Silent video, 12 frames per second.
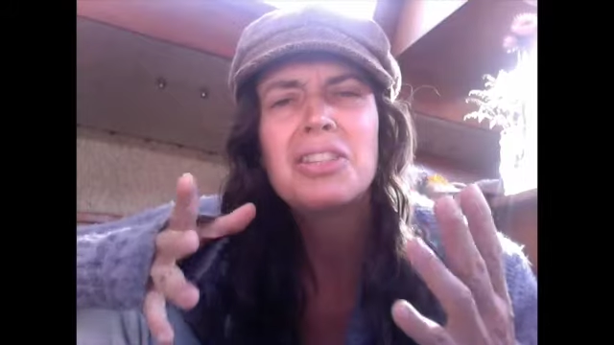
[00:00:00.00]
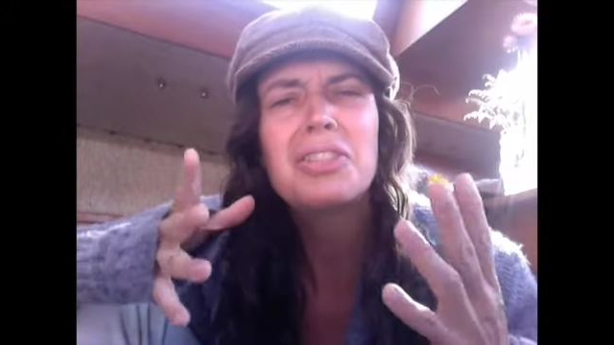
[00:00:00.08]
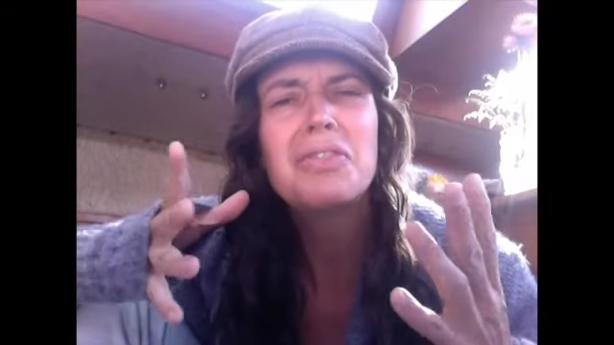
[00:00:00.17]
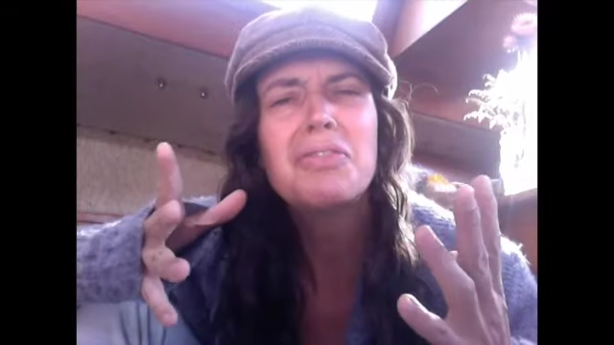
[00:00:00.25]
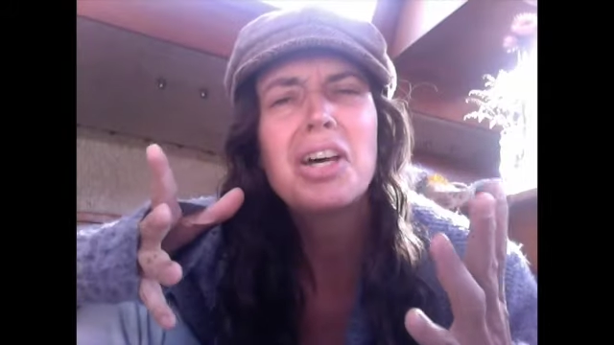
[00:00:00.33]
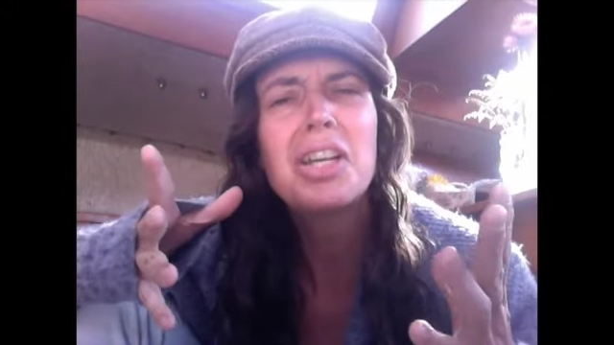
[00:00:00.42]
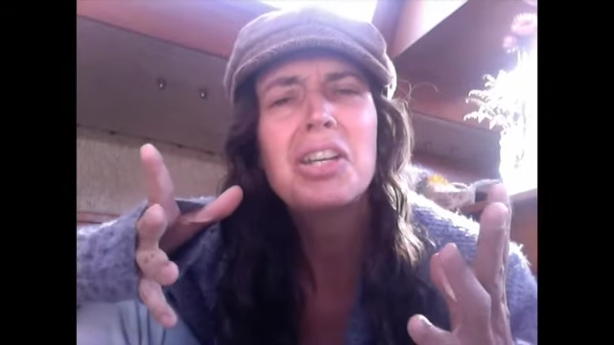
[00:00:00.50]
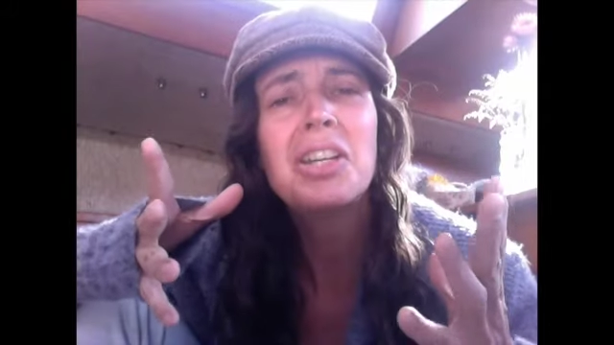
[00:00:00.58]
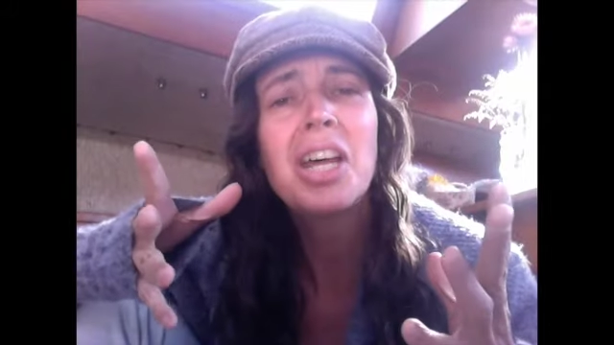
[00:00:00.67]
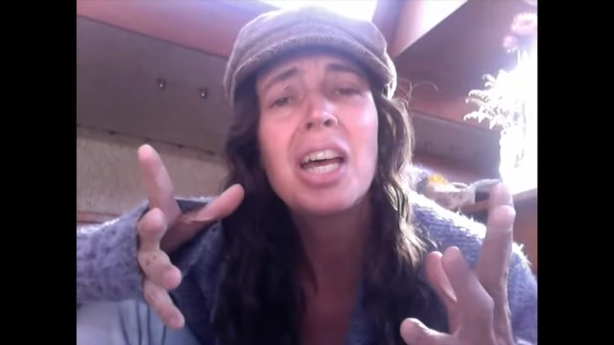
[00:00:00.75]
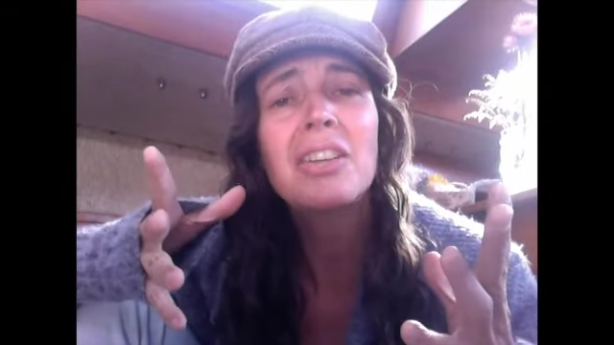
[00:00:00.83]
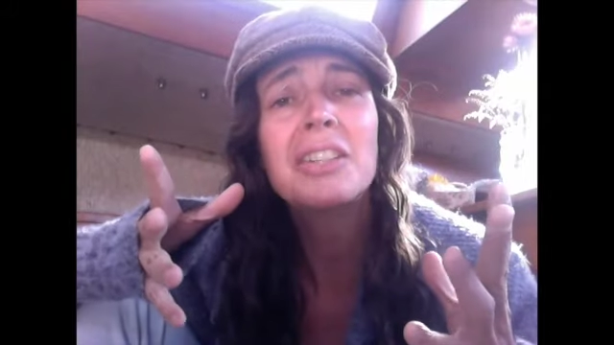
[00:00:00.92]
a
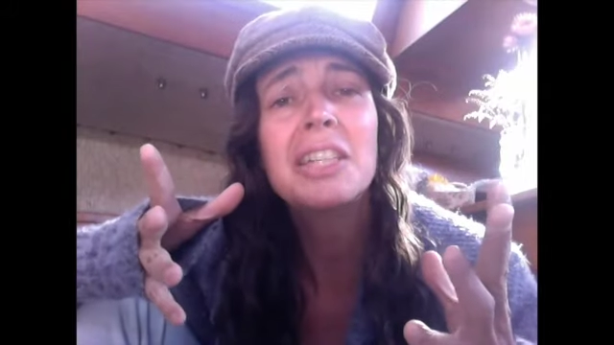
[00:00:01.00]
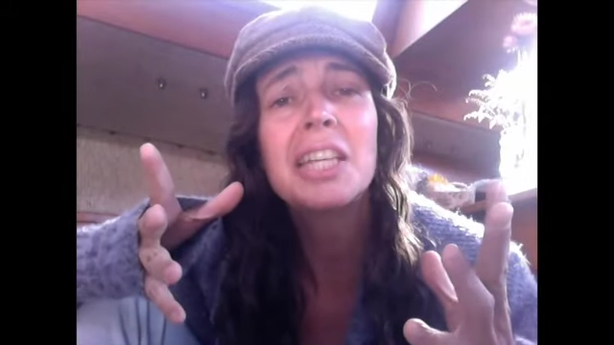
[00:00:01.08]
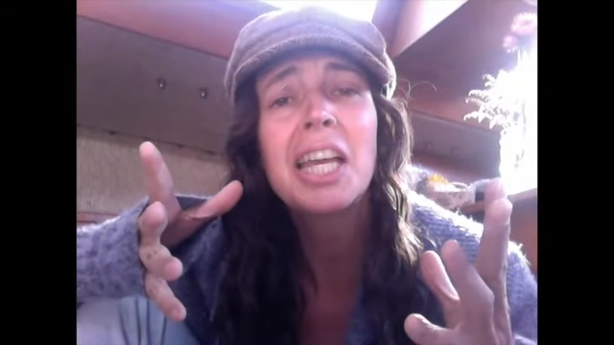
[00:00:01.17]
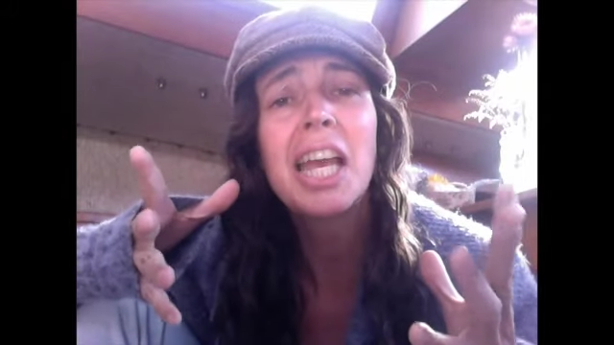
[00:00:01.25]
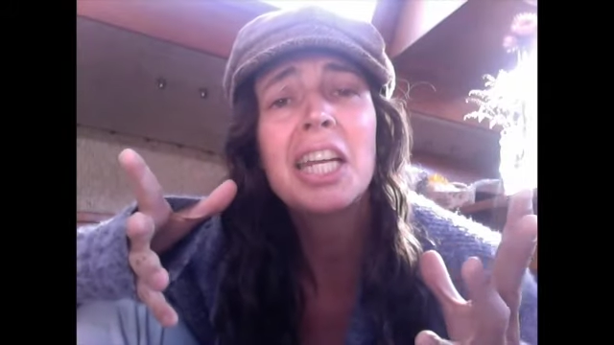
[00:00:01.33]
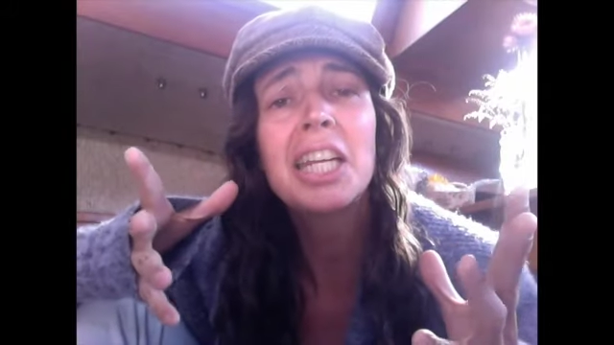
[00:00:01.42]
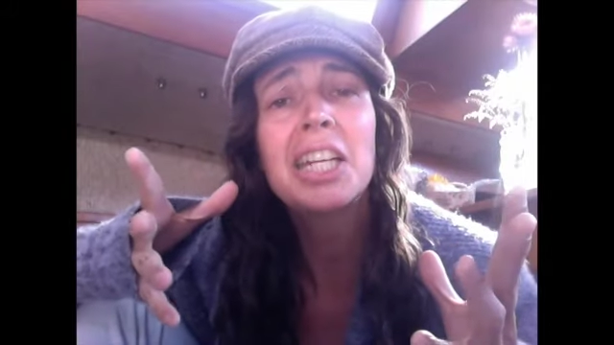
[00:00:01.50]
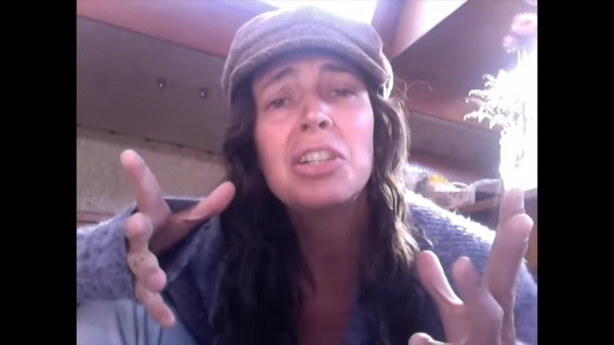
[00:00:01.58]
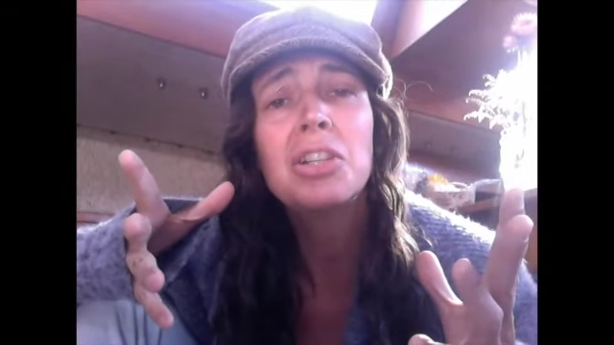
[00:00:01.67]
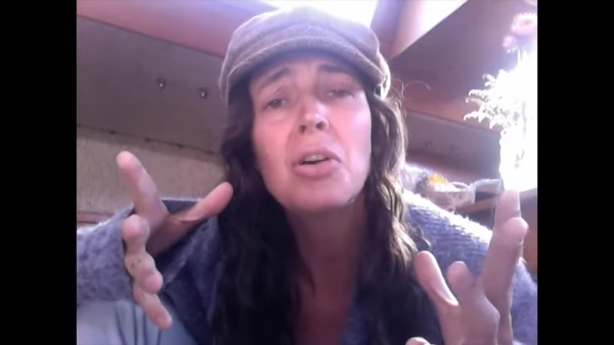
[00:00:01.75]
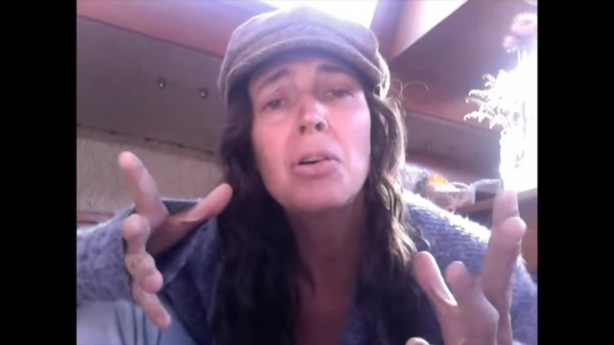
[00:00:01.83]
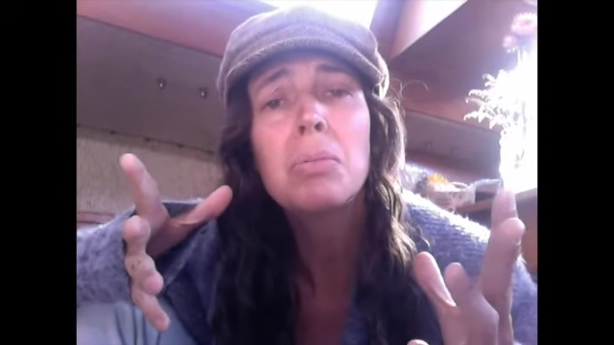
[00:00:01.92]
fantastic edit
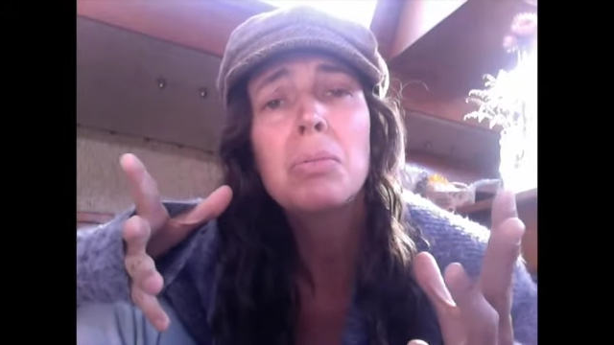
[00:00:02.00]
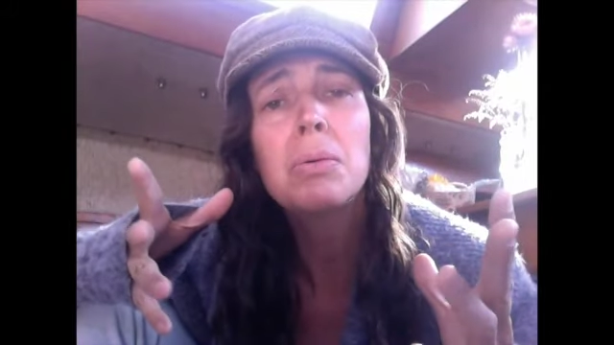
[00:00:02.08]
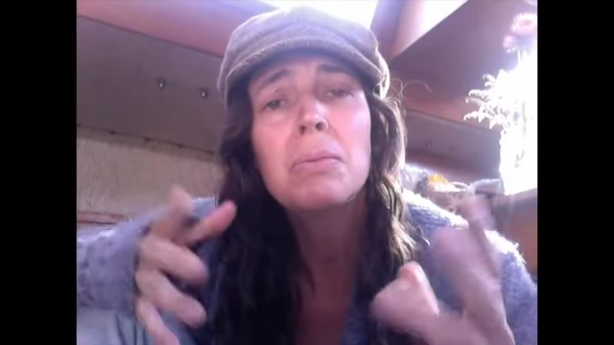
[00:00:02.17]
job.